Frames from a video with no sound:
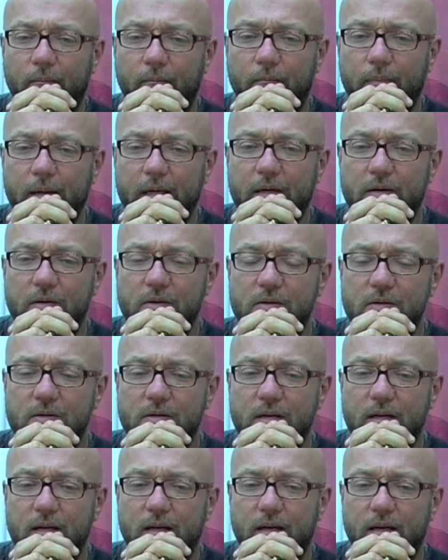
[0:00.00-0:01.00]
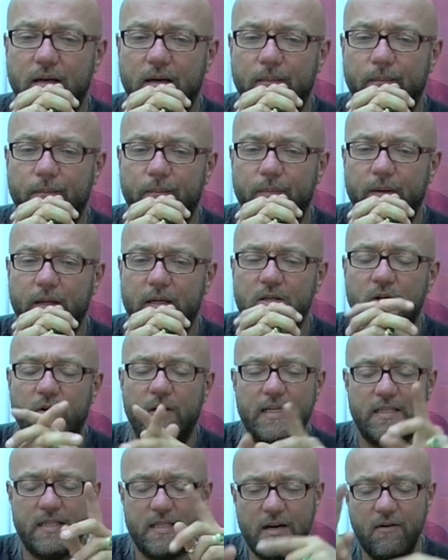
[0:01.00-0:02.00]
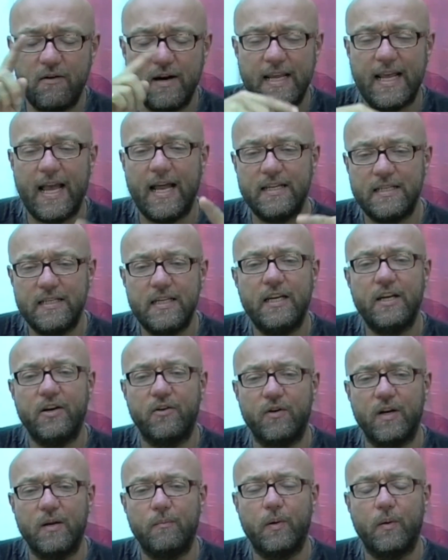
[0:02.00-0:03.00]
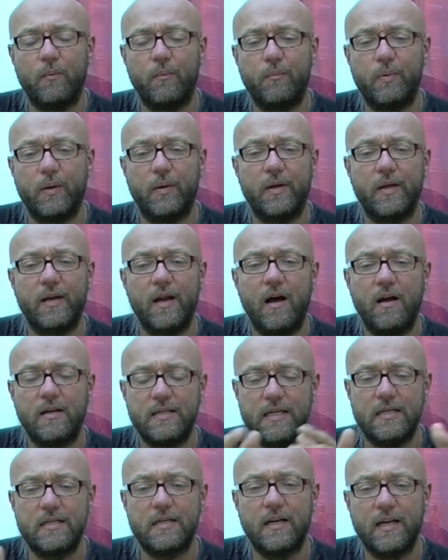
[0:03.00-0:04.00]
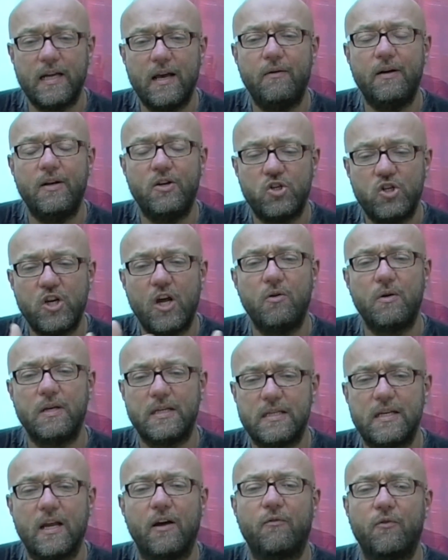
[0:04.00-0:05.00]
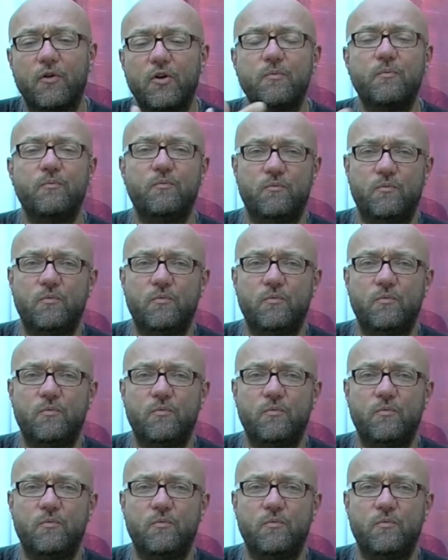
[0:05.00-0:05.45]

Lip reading: because it's not necessarily ancillary, but an artist can go in and show his stuff, whereas